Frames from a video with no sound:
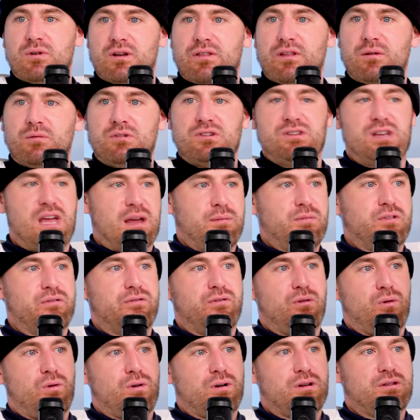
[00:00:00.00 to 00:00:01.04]
anything. we just gave him the
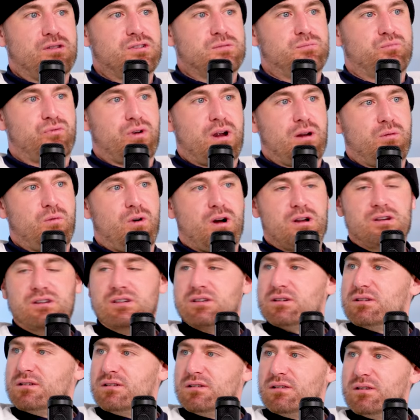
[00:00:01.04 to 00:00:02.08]
floor to just
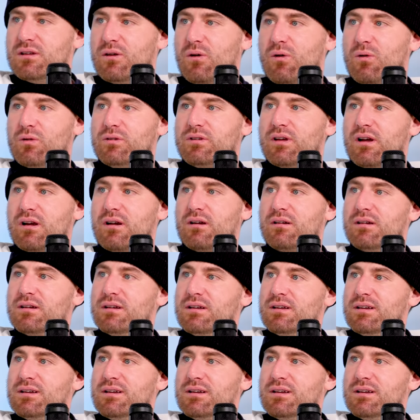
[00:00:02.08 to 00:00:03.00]
brainwash the whole entire.